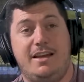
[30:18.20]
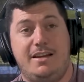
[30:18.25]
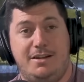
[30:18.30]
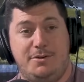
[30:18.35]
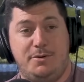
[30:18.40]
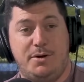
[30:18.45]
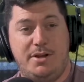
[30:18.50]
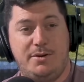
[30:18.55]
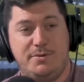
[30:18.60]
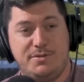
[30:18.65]
look,
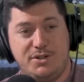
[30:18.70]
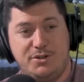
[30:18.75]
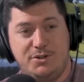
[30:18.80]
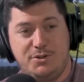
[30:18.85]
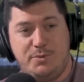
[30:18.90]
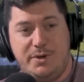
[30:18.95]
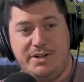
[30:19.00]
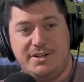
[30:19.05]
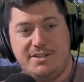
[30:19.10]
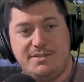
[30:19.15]
it was a good
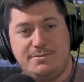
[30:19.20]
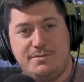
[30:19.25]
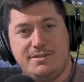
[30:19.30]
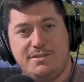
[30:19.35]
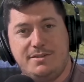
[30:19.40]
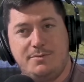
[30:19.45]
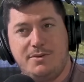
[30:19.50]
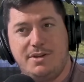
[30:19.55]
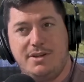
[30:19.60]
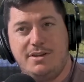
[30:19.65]
win. I suppose
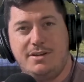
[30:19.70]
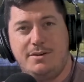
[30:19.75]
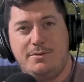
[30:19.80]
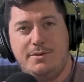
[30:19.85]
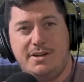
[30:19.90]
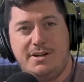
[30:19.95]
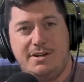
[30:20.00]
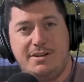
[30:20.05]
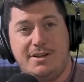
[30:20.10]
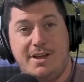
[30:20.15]
we
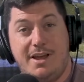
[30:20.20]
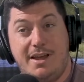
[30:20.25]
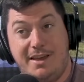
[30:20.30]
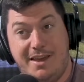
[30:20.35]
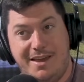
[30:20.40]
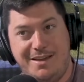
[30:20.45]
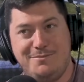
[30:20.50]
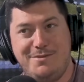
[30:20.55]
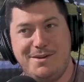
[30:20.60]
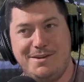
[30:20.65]
had
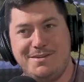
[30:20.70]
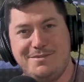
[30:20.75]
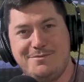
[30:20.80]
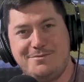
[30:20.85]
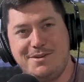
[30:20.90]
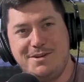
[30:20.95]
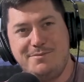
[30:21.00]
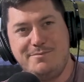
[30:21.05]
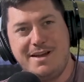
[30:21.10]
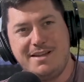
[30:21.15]

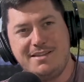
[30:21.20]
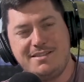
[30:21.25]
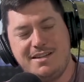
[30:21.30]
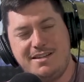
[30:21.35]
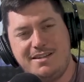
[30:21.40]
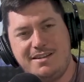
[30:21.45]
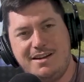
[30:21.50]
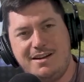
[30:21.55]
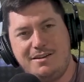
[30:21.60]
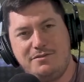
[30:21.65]
a man sent
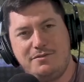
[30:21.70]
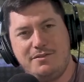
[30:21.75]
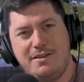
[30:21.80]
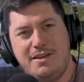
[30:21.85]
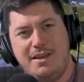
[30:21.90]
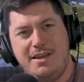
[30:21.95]
off.